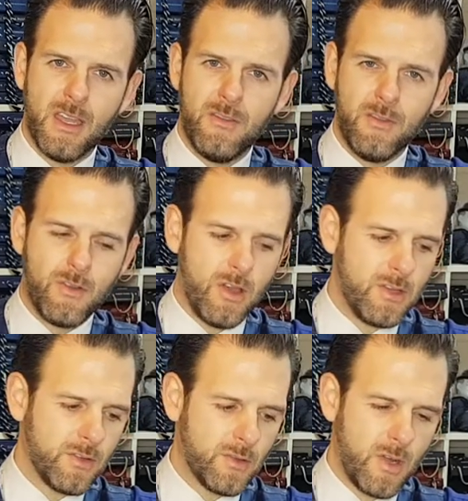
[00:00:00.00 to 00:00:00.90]
If you've got any
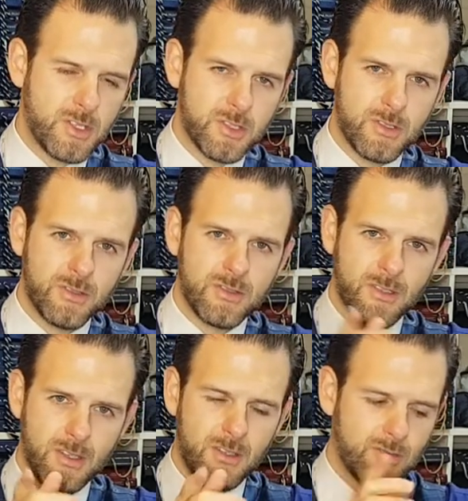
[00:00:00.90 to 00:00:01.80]
other questions,
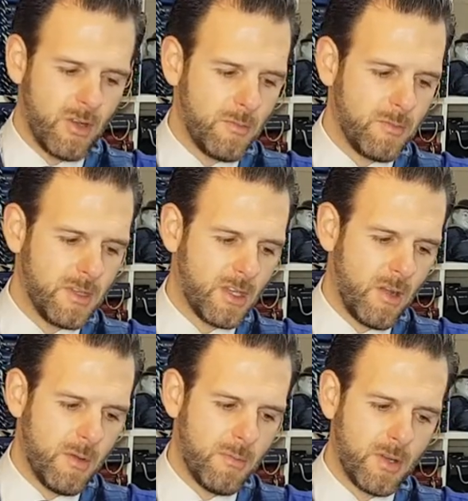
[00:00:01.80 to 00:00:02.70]
uh, drop them in the
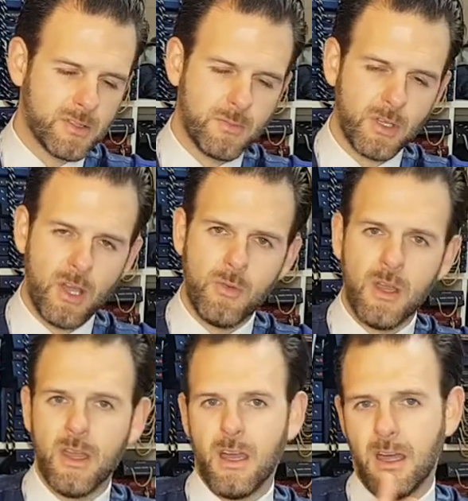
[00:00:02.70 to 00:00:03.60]
comment box below
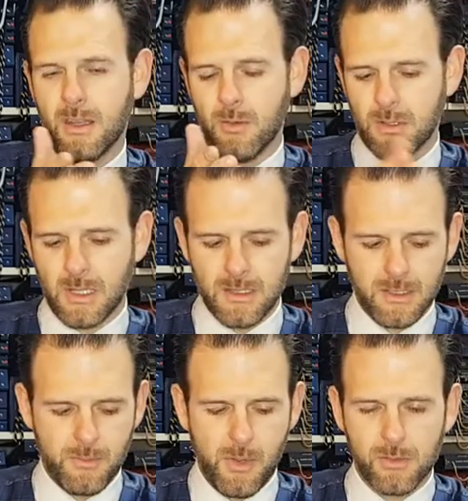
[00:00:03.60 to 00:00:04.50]
and I will
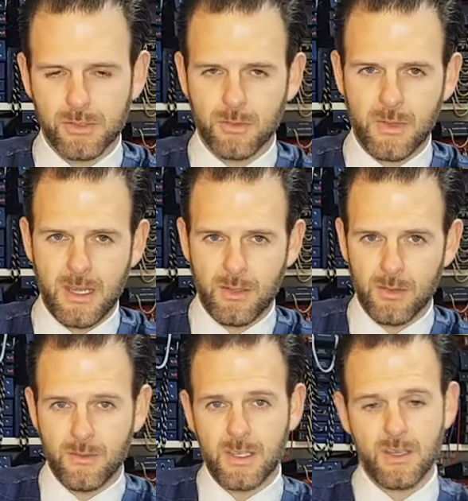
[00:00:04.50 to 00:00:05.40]
gladly post up any
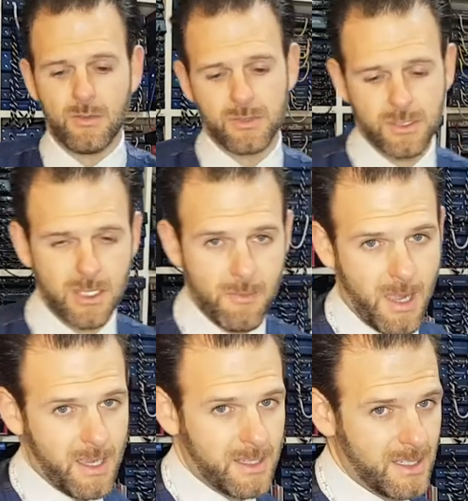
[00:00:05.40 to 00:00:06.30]
other videos that you
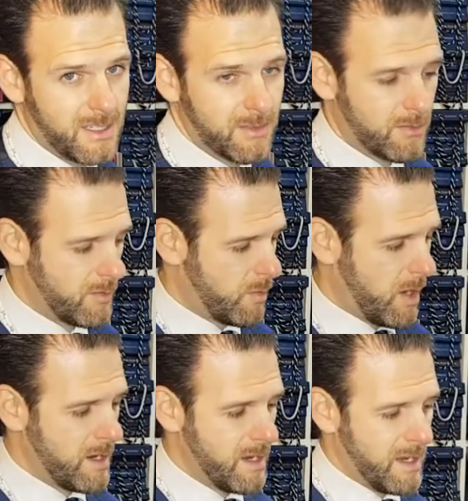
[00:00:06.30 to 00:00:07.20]
might need
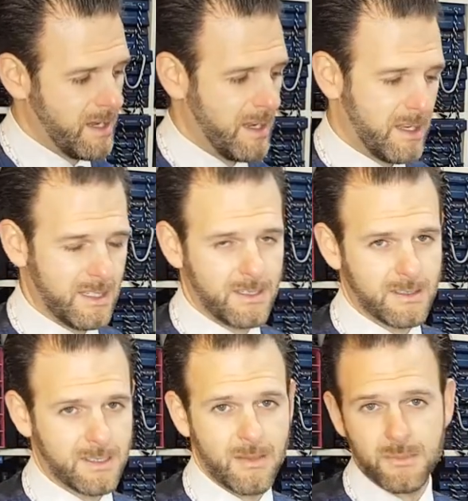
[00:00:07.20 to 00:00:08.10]
require any
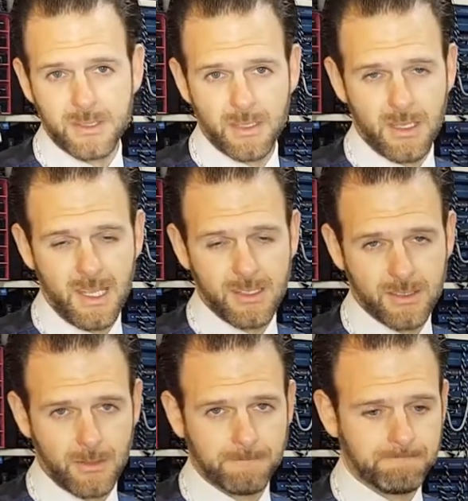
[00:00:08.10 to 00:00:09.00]
tips and
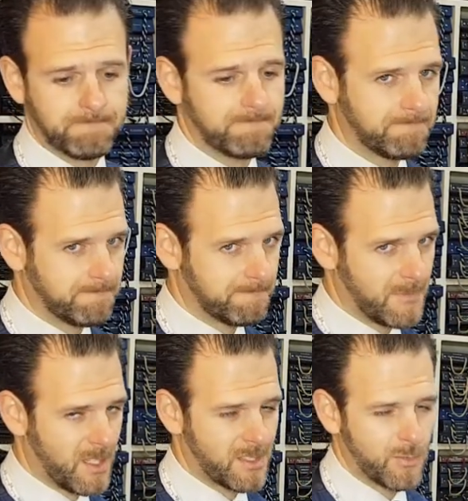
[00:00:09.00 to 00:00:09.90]
hints on.
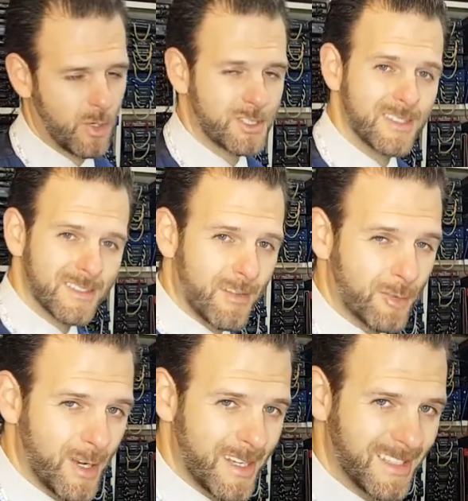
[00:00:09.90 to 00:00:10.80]
Thanks for watching. Have a
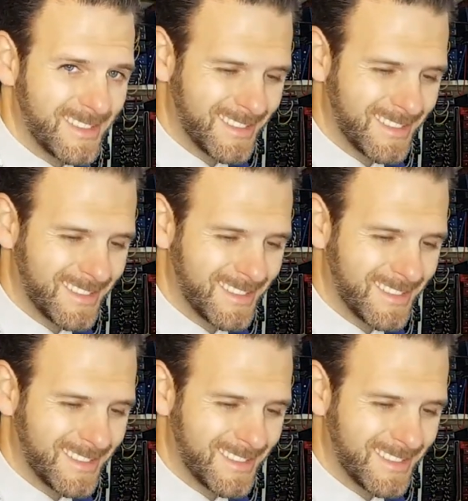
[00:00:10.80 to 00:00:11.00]
great day.